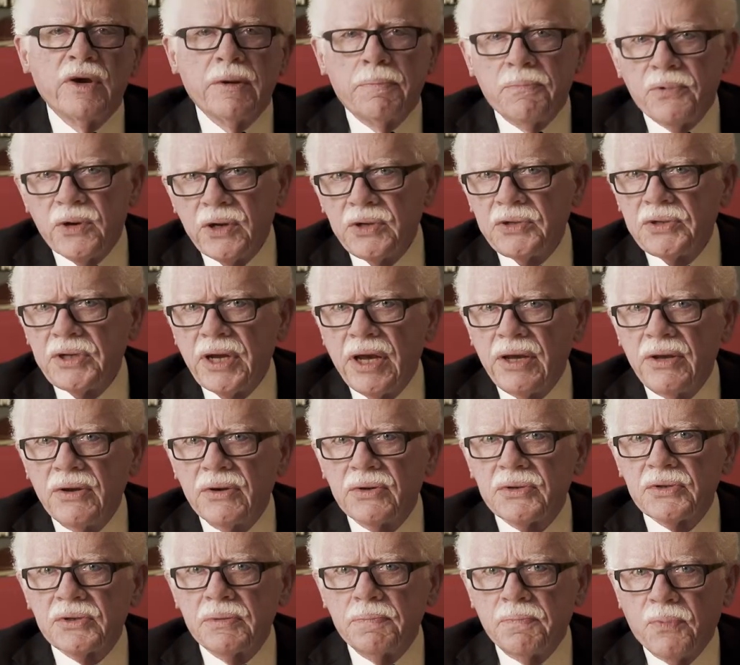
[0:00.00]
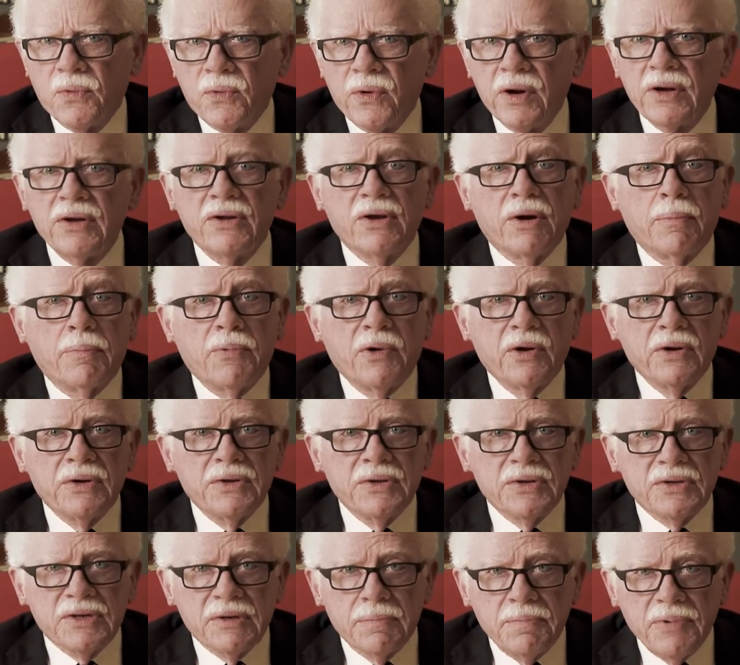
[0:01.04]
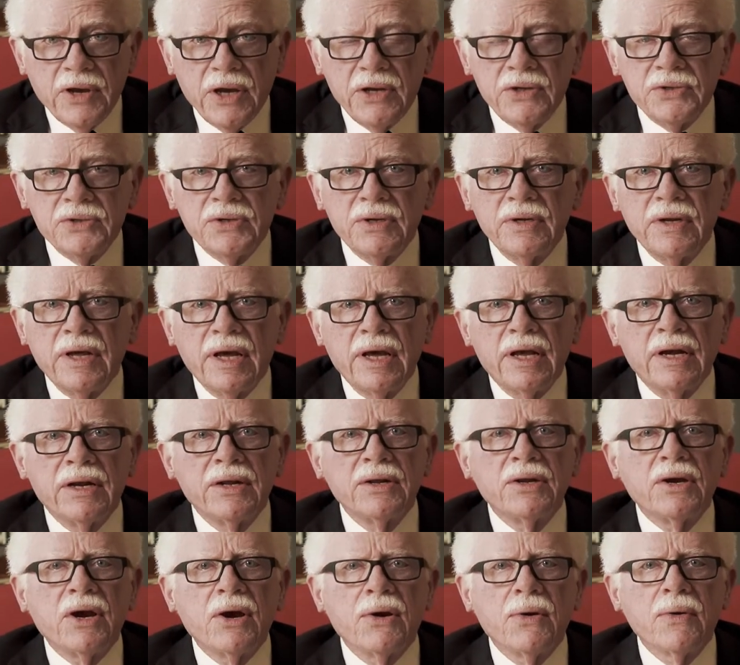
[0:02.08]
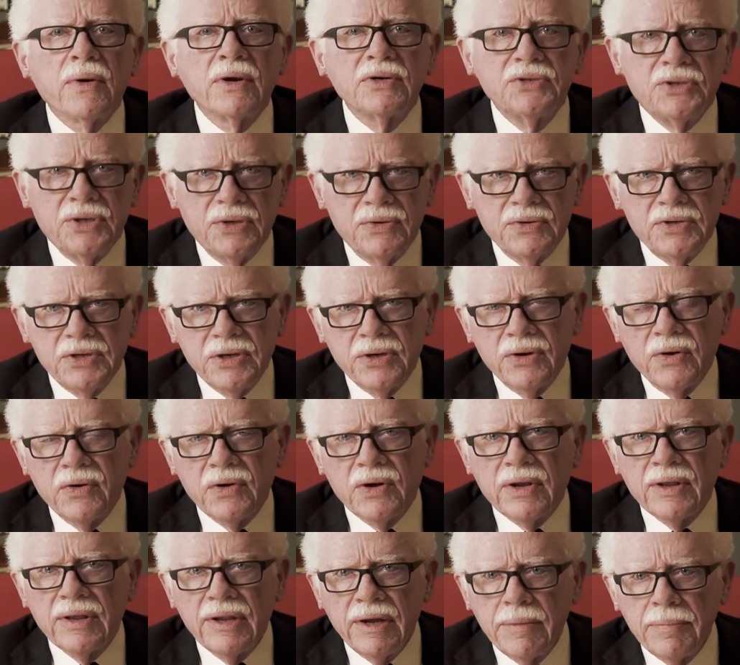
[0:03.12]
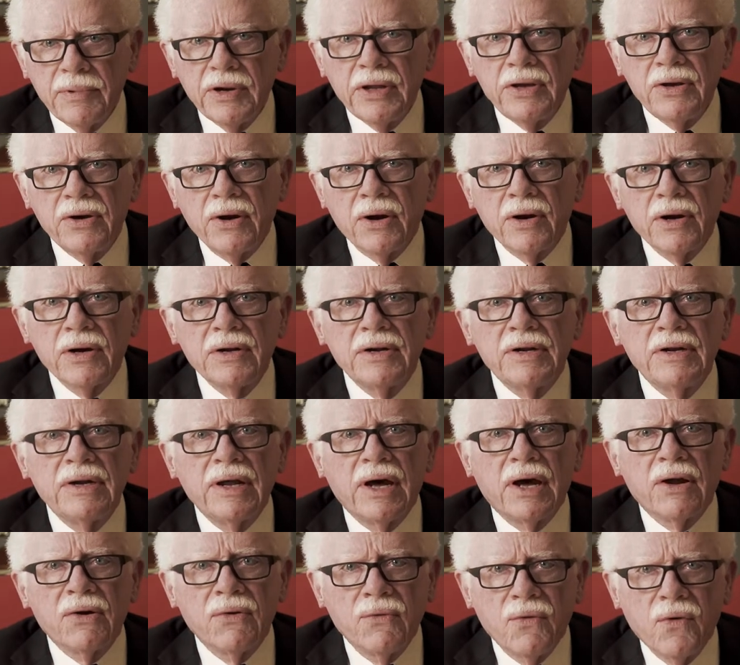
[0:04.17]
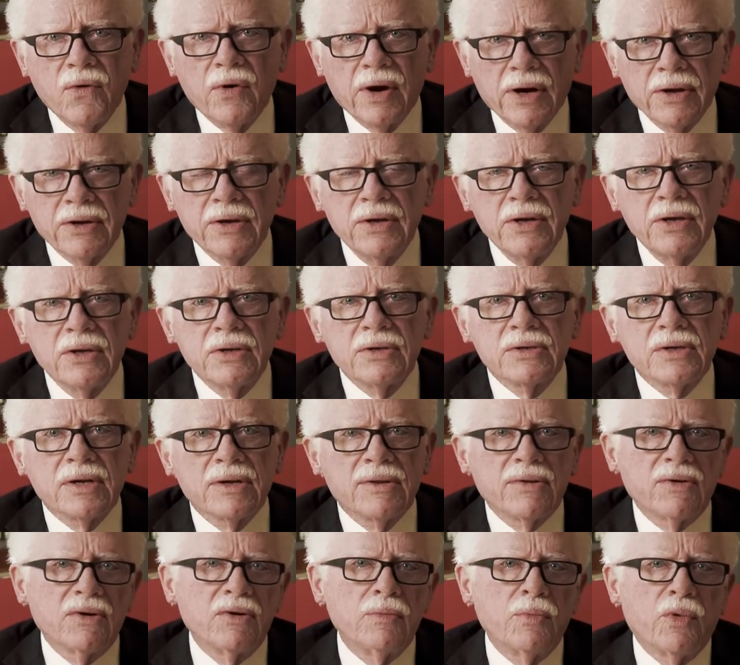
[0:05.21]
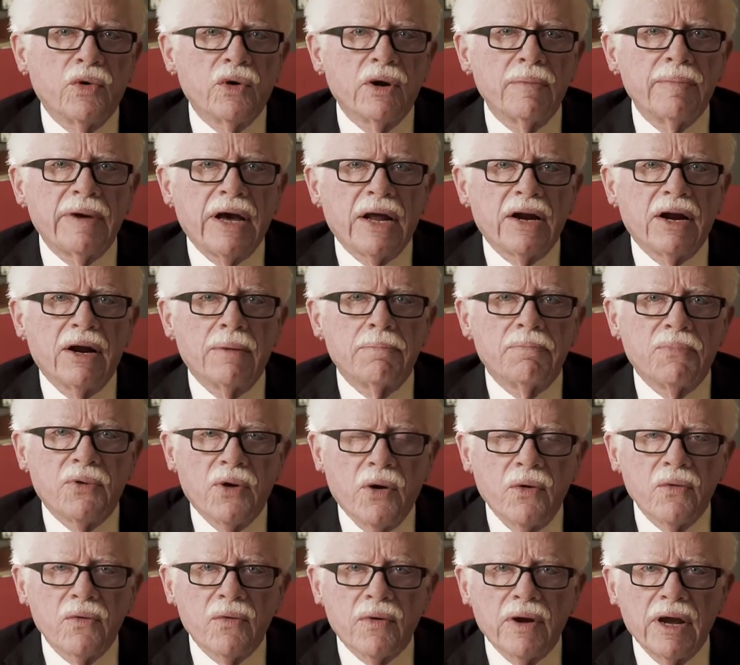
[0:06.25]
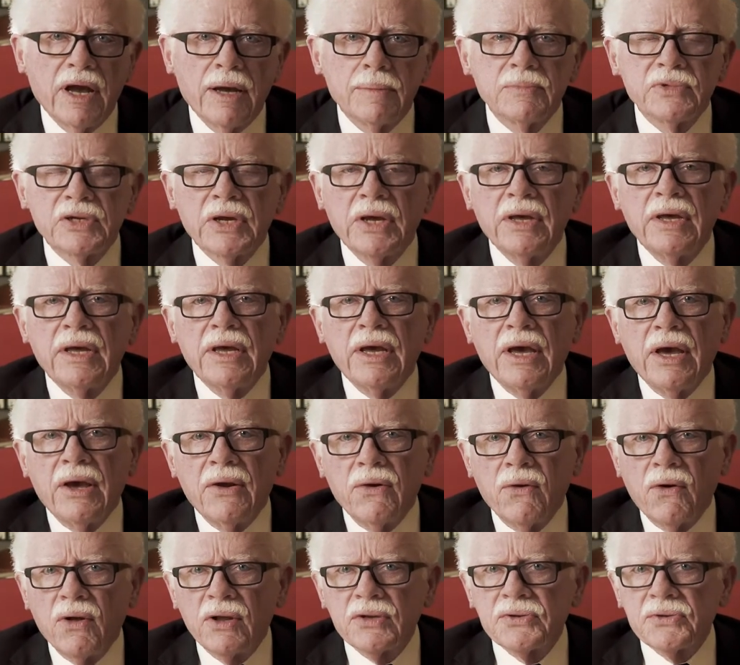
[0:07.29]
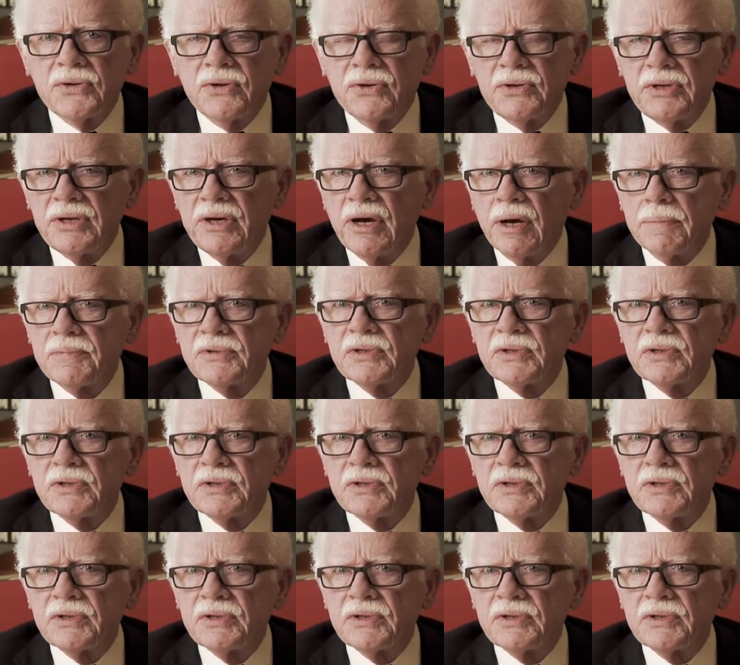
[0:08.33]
appreciate your support, your participation, and encourage you to go to libertyguard.org to learn more about our programs and also to help